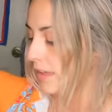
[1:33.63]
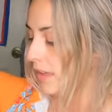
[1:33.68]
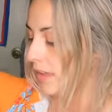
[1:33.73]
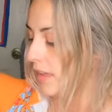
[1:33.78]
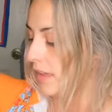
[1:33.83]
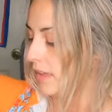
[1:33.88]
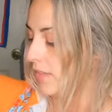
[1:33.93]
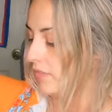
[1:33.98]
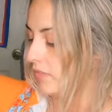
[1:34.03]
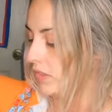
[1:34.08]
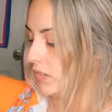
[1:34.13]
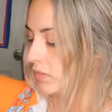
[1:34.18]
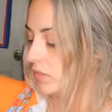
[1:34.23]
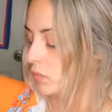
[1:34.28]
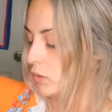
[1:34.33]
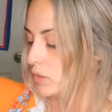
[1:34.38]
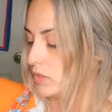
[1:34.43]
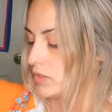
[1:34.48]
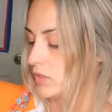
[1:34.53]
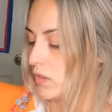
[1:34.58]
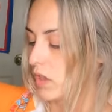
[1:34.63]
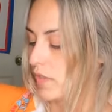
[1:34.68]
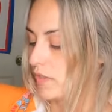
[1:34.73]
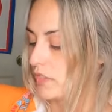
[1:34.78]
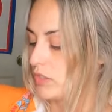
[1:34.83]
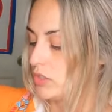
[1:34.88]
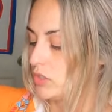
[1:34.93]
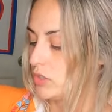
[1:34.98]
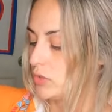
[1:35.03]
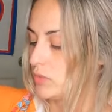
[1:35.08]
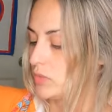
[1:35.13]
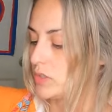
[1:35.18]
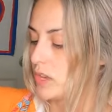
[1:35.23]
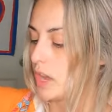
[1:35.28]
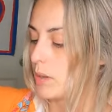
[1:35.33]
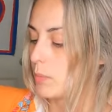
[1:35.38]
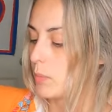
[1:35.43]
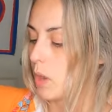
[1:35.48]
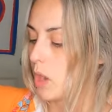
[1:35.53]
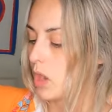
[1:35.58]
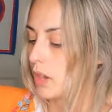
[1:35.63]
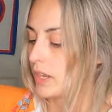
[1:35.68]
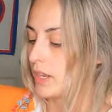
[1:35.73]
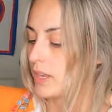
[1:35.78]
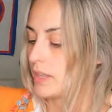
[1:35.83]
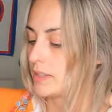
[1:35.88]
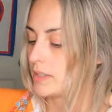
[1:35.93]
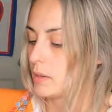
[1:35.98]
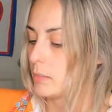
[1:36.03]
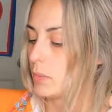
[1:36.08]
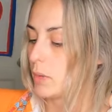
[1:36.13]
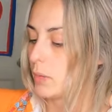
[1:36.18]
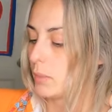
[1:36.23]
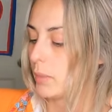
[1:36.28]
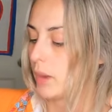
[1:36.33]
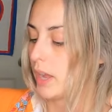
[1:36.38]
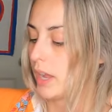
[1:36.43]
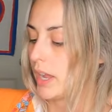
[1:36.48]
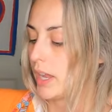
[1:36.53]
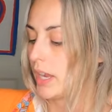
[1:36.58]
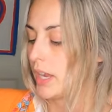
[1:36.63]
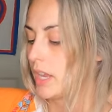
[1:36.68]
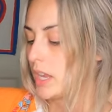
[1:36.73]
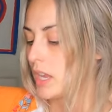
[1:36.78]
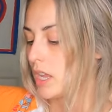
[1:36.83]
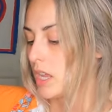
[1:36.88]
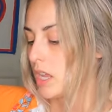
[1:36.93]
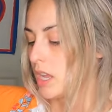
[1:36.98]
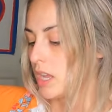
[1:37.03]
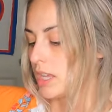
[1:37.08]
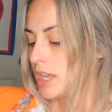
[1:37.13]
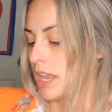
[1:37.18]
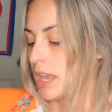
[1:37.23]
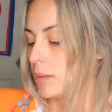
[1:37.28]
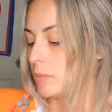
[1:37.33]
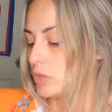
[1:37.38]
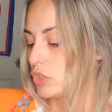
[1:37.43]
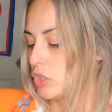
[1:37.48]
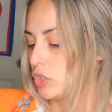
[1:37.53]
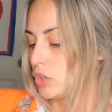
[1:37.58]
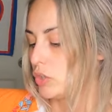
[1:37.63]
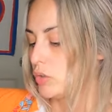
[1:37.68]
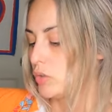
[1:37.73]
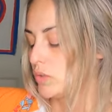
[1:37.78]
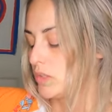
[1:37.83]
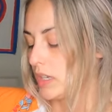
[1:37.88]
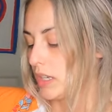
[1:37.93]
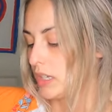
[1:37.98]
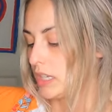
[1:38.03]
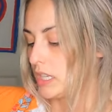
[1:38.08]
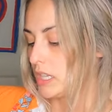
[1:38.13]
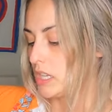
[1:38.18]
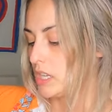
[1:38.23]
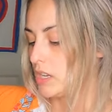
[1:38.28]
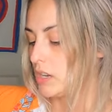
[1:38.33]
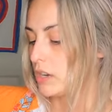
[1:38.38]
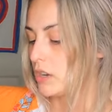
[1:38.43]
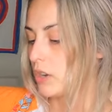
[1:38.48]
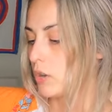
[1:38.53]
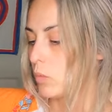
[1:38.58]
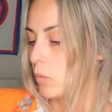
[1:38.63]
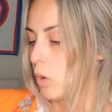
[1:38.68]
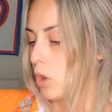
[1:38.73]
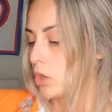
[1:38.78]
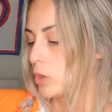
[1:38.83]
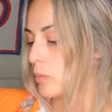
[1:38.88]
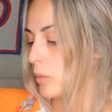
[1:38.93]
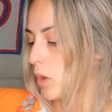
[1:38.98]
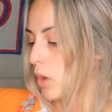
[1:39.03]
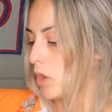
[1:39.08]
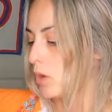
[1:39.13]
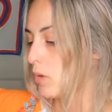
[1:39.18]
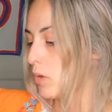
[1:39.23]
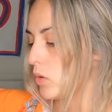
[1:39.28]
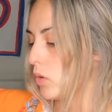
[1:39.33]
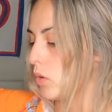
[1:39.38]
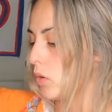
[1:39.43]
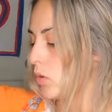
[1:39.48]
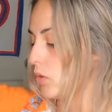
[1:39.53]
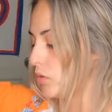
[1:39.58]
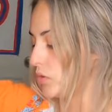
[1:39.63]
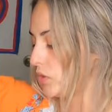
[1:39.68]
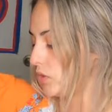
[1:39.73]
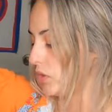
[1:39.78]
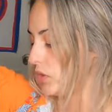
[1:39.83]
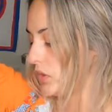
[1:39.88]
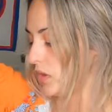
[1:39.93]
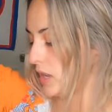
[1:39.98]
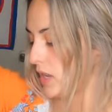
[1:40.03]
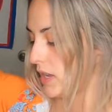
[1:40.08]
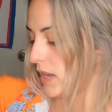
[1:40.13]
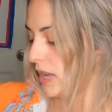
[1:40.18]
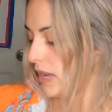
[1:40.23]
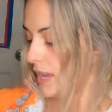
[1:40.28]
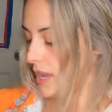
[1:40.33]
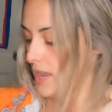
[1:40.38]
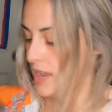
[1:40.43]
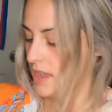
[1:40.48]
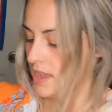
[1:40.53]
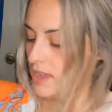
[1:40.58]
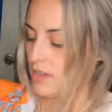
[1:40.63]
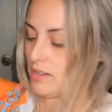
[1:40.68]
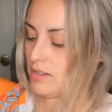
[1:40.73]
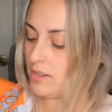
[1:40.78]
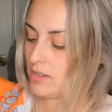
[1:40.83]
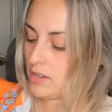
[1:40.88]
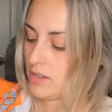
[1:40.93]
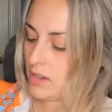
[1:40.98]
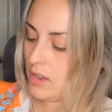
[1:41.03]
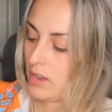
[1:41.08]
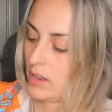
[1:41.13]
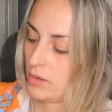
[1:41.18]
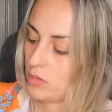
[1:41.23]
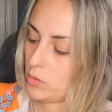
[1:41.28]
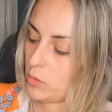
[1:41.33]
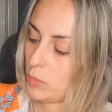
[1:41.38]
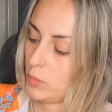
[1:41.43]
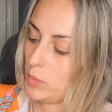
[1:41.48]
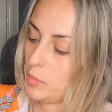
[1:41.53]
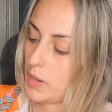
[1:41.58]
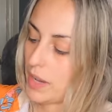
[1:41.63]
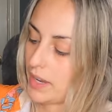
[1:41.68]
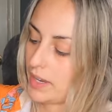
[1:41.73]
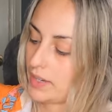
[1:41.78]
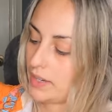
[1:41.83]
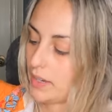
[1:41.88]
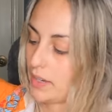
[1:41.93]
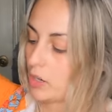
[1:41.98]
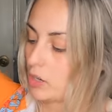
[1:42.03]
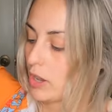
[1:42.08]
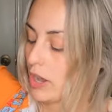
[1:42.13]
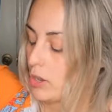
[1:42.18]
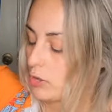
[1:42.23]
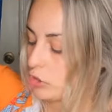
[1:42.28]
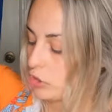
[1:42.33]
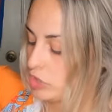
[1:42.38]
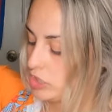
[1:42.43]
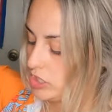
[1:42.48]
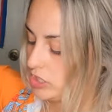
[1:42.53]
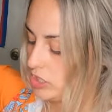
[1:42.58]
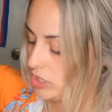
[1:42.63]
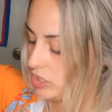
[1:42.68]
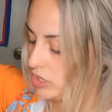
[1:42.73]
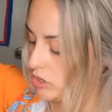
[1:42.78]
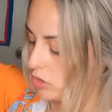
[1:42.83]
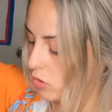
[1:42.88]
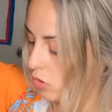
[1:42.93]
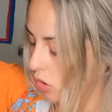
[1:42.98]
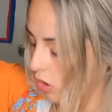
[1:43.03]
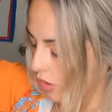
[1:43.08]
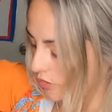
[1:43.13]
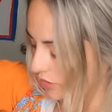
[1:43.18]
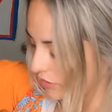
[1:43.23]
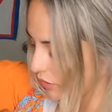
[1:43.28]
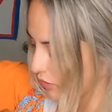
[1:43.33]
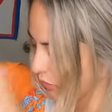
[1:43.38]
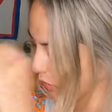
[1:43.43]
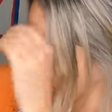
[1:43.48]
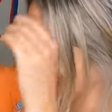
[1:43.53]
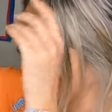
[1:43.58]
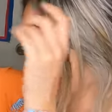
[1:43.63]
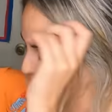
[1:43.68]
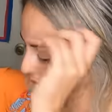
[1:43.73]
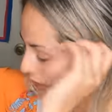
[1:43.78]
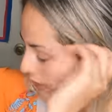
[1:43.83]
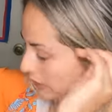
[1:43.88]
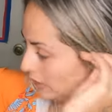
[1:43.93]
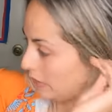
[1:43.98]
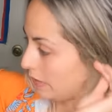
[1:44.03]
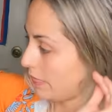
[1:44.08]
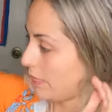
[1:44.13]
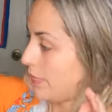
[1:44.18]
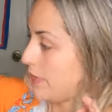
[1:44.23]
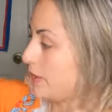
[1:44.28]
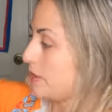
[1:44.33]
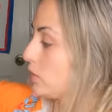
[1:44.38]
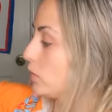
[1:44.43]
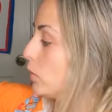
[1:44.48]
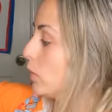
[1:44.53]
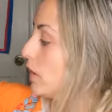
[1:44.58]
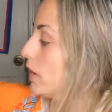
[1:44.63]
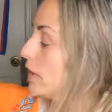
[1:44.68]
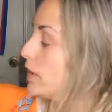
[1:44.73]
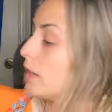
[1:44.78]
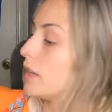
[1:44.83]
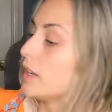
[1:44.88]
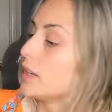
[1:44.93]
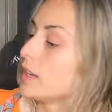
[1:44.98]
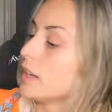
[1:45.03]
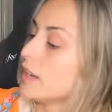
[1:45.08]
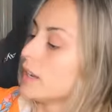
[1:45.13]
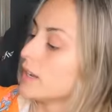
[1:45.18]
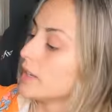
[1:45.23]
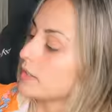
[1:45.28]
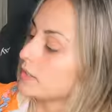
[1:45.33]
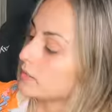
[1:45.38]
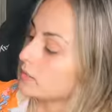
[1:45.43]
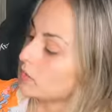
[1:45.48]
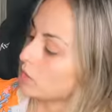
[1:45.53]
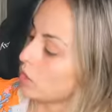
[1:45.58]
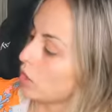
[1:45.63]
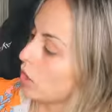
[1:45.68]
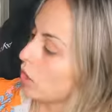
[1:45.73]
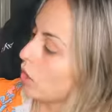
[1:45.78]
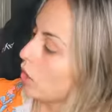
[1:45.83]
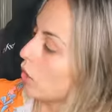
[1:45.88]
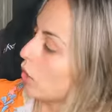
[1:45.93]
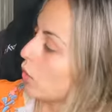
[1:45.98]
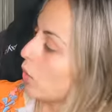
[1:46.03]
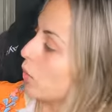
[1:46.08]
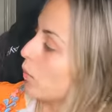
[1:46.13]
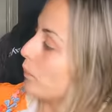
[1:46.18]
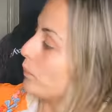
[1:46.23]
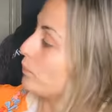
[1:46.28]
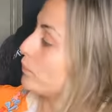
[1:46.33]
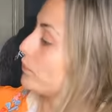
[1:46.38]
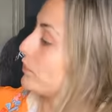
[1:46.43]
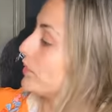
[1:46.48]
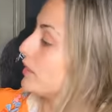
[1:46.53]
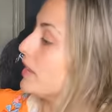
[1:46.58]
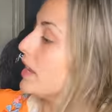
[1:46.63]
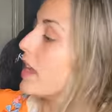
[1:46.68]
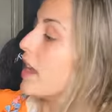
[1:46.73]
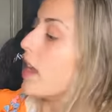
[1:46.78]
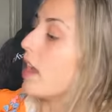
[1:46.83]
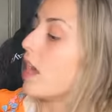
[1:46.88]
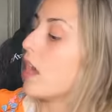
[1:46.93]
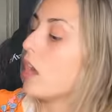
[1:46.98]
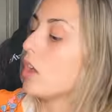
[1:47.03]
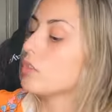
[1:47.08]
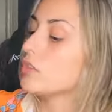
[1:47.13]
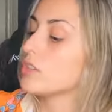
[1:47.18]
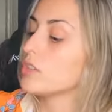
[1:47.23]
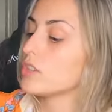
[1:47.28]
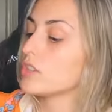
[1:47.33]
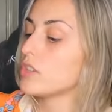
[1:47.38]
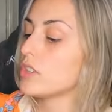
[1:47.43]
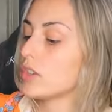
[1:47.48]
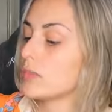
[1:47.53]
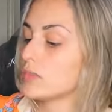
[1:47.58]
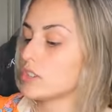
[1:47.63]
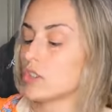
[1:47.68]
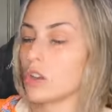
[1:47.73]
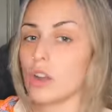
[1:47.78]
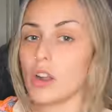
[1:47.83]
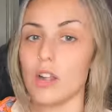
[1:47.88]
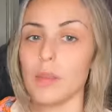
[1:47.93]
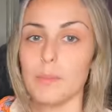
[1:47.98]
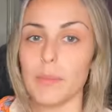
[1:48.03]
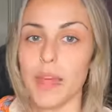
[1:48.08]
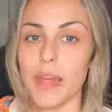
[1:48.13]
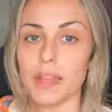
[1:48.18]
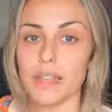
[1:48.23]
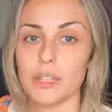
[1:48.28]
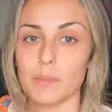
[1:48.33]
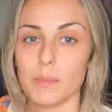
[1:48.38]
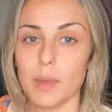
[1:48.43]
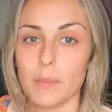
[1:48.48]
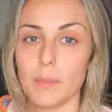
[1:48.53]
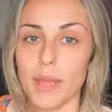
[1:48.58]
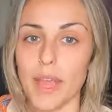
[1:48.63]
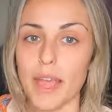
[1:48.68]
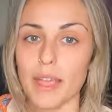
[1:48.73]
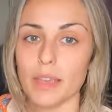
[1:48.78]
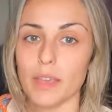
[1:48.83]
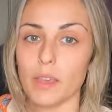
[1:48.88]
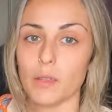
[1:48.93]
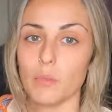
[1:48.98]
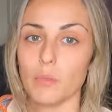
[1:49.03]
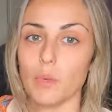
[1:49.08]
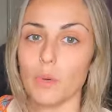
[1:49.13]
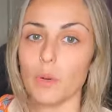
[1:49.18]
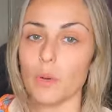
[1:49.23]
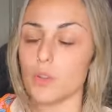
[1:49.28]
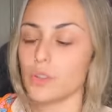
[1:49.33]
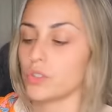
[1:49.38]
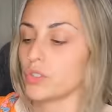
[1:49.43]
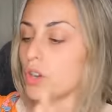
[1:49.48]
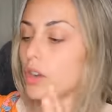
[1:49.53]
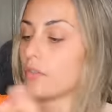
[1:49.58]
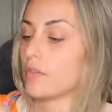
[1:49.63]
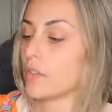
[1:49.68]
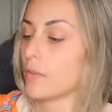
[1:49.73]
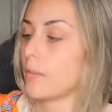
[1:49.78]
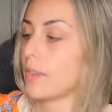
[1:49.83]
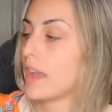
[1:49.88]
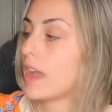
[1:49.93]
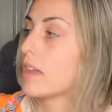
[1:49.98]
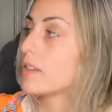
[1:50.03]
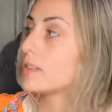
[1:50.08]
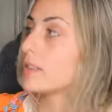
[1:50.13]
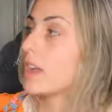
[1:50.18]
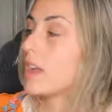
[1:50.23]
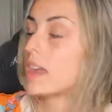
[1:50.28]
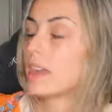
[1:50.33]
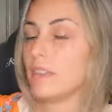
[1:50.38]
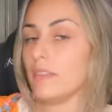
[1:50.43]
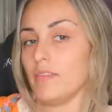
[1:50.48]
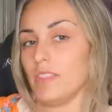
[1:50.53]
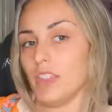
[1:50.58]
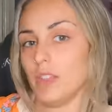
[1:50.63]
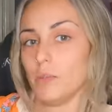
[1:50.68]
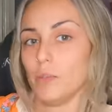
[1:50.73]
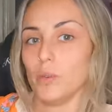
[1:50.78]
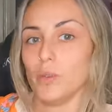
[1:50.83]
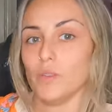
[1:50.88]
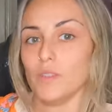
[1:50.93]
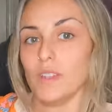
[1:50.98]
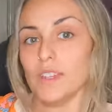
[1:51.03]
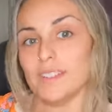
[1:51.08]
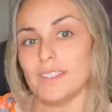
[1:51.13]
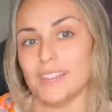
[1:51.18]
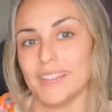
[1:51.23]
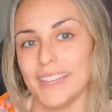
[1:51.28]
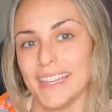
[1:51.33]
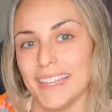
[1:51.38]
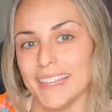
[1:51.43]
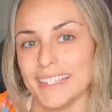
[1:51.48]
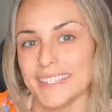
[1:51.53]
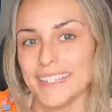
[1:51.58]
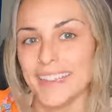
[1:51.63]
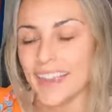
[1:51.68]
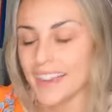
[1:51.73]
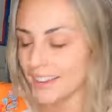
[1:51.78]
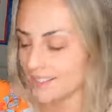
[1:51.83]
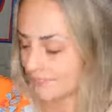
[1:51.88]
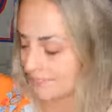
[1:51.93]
And then of course I've got the two side pockets. I put my camp shoes in here, water bottles, and uh, normally my ground sheet cloth goes in this one. So yeah, I'll just uh, start unpacking my pack and we'll start from the outside and then move into the inside.